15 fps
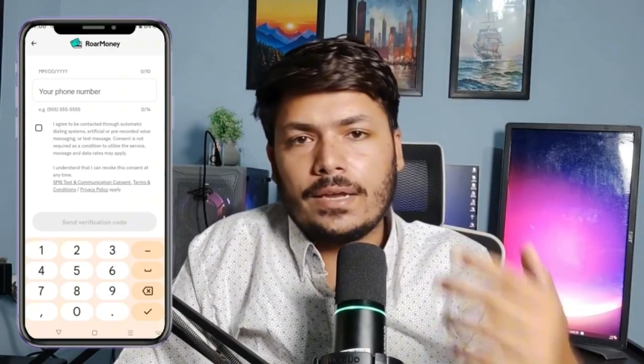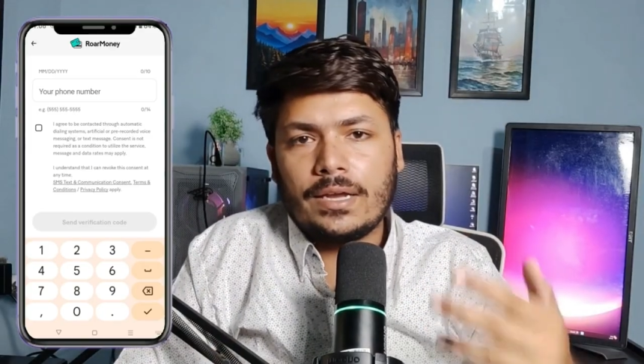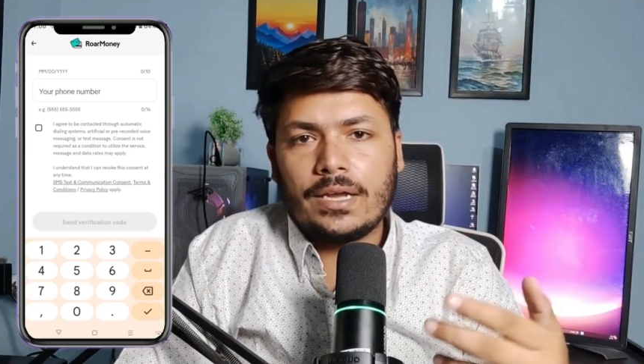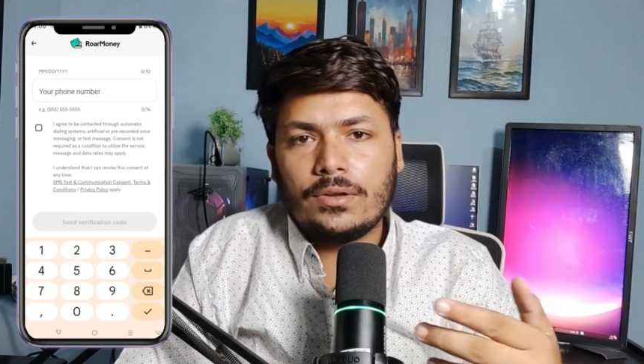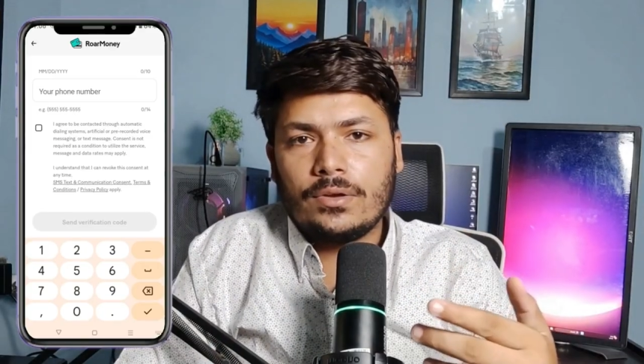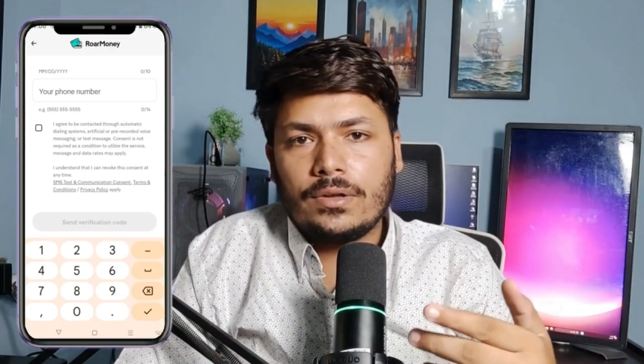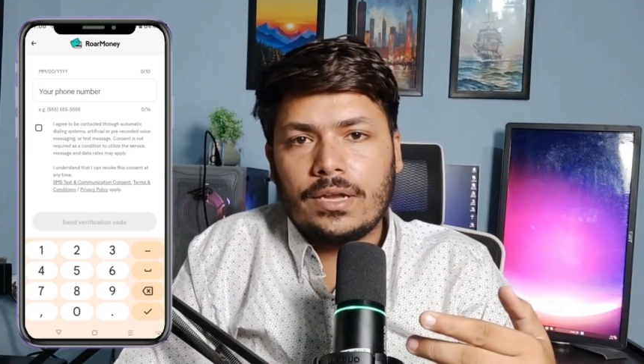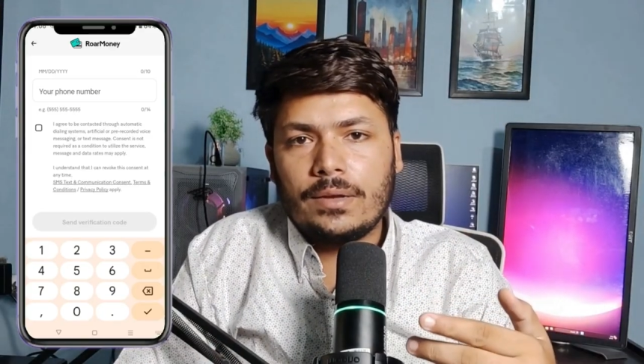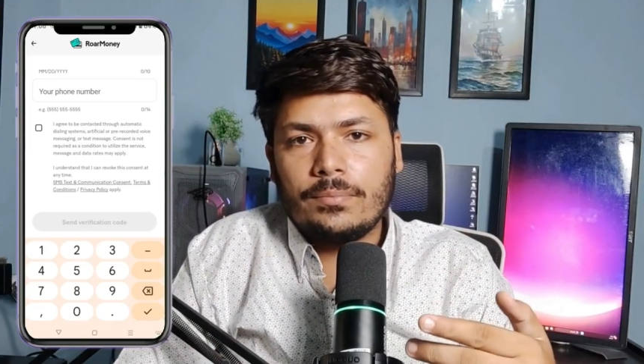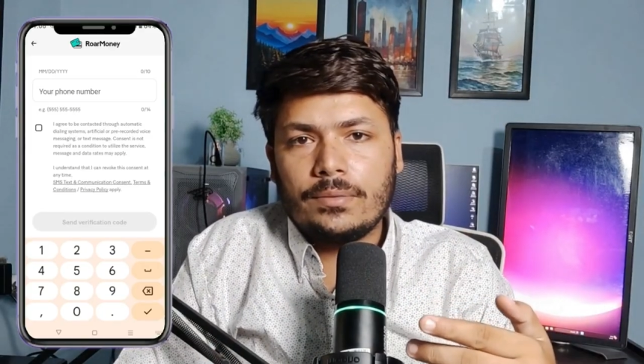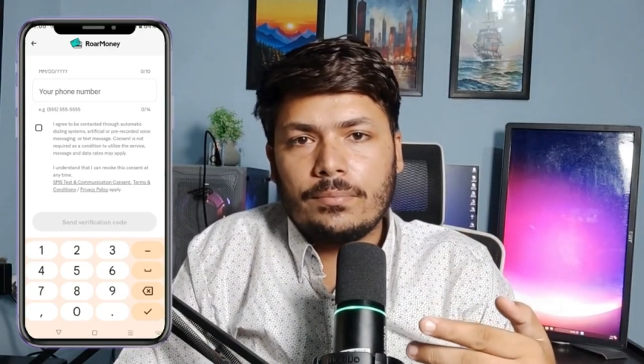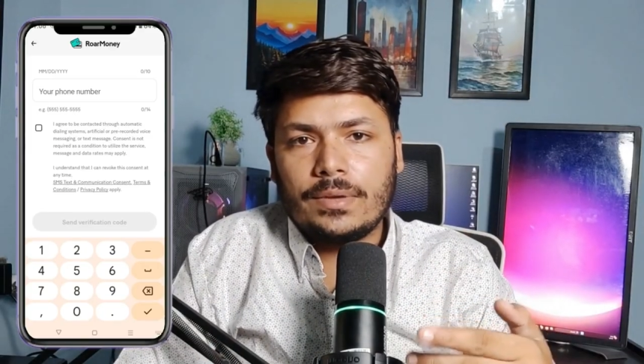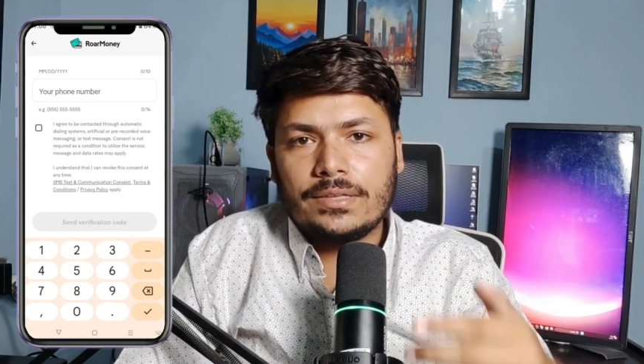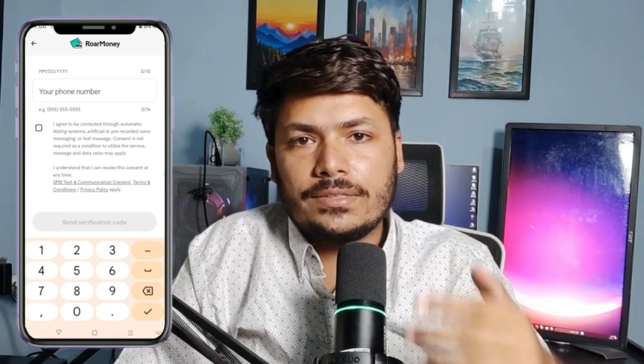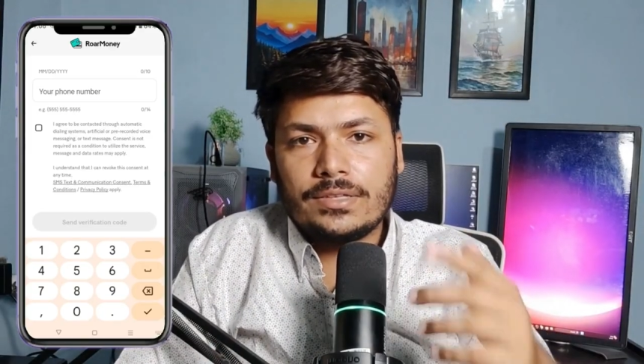and your debit
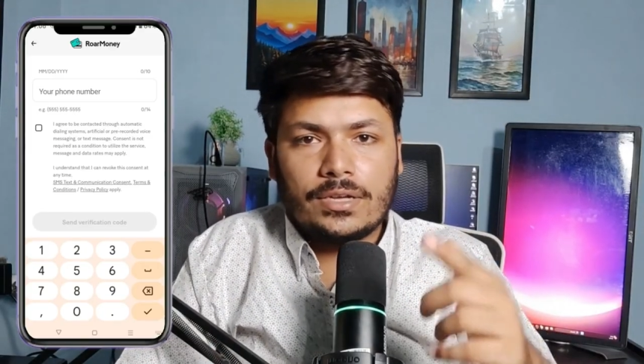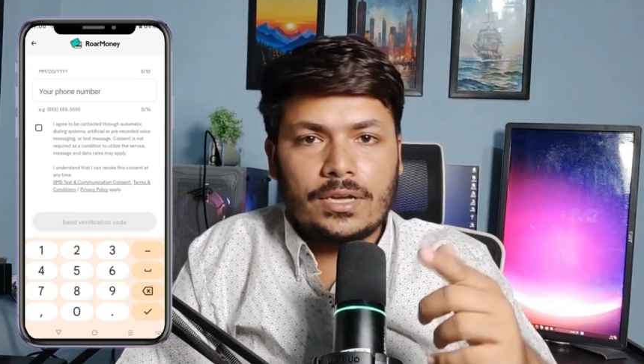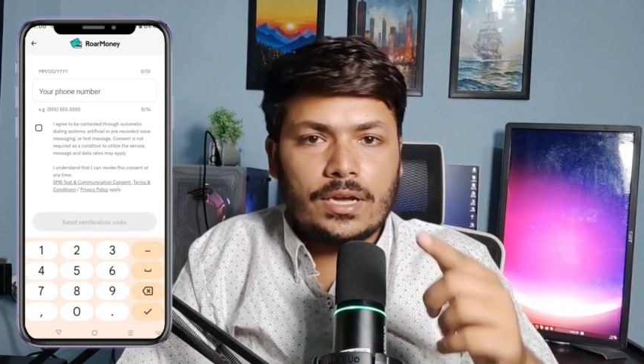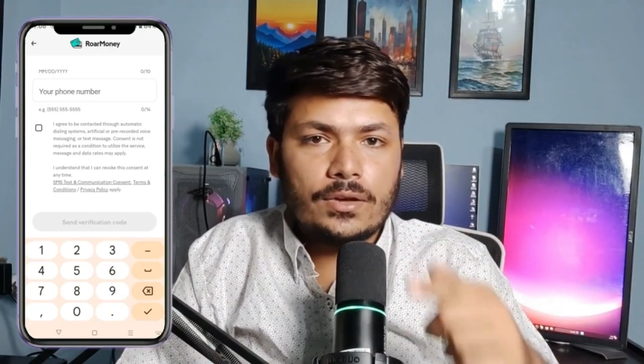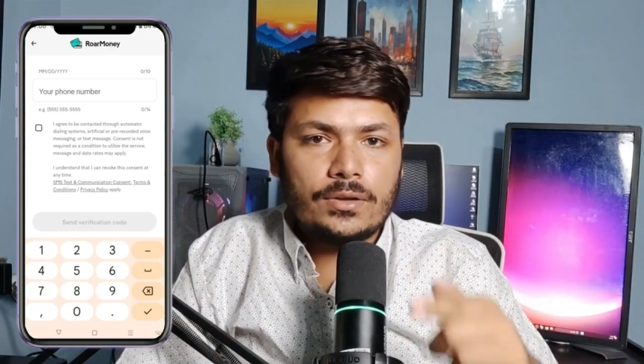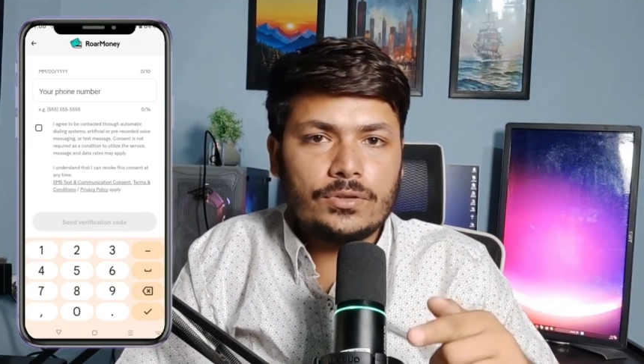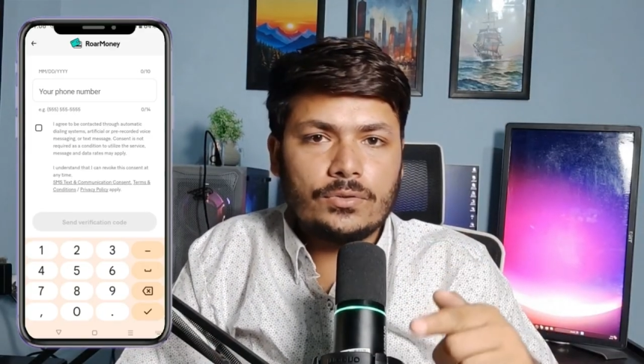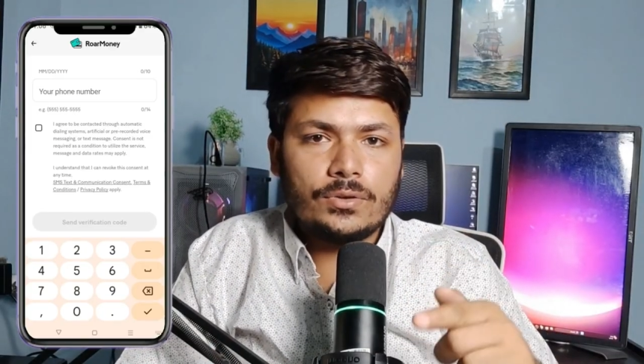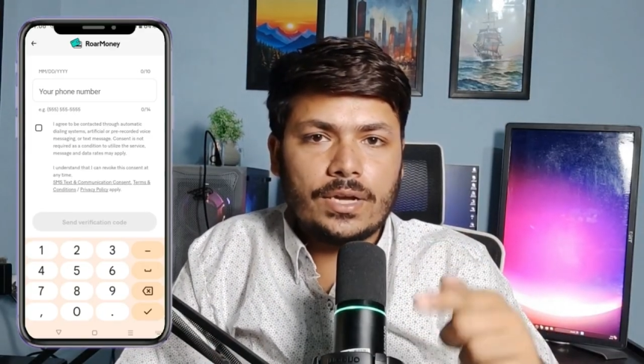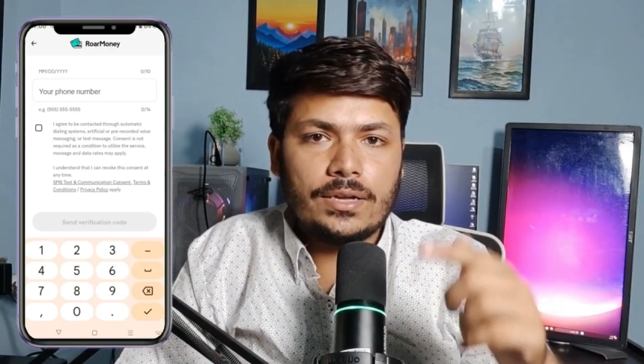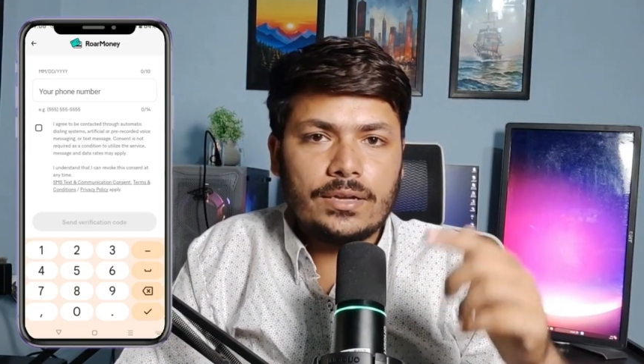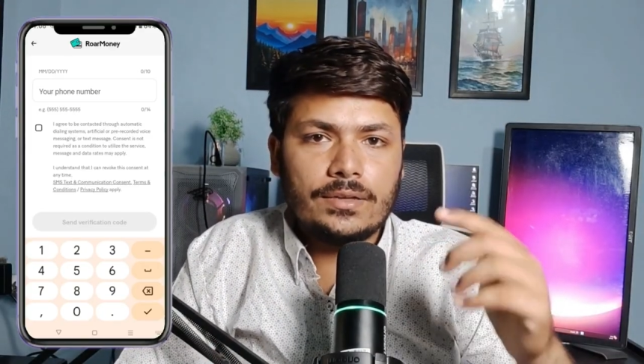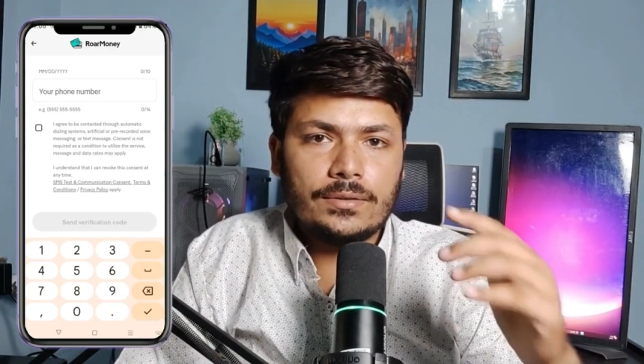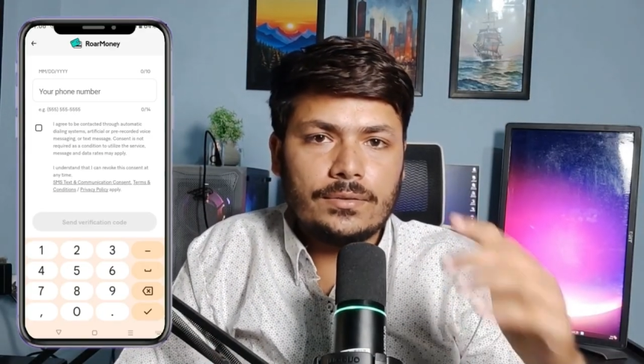MasterCard on the right.